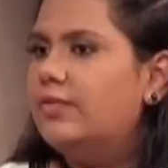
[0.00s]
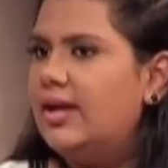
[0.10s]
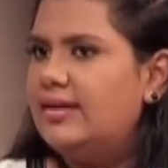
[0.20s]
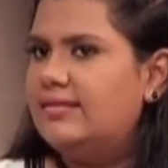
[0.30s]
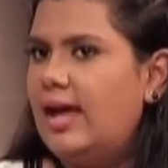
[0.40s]

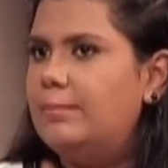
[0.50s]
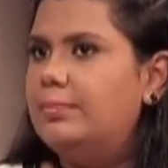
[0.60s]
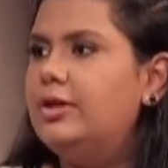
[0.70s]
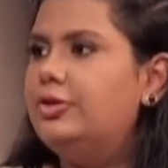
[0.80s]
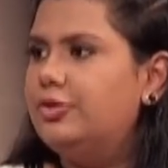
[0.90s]

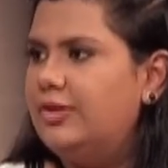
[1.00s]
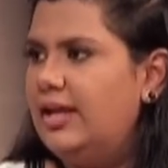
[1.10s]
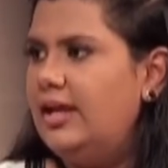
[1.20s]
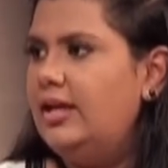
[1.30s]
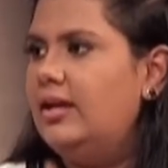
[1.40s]
example,
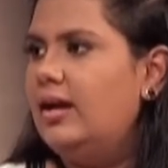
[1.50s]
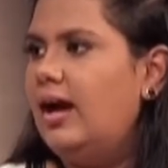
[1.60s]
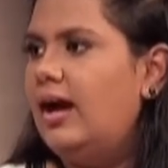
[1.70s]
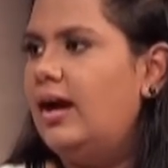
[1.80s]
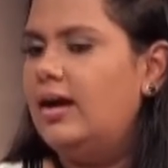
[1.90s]
today
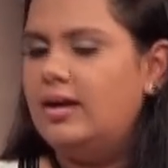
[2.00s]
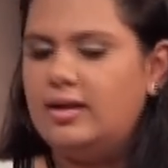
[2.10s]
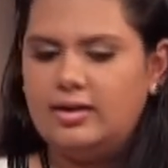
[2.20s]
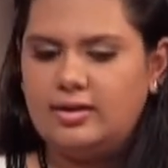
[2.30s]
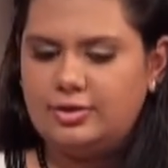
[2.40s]

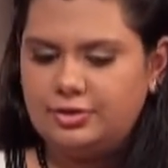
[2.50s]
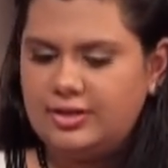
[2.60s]
a